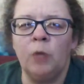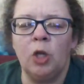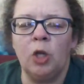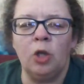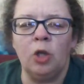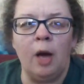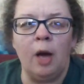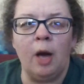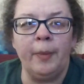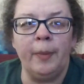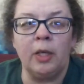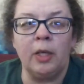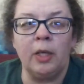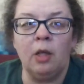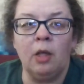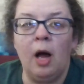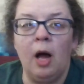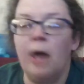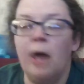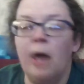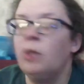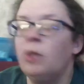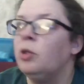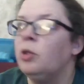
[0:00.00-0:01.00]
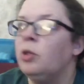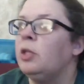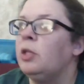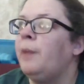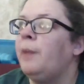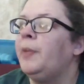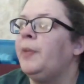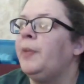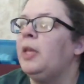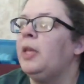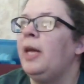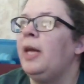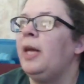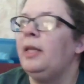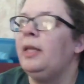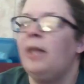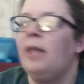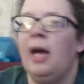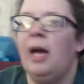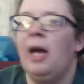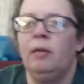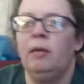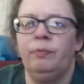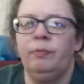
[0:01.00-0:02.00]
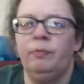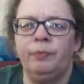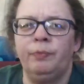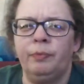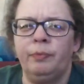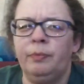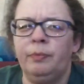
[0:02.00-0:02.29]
Atomic clocks or something like that.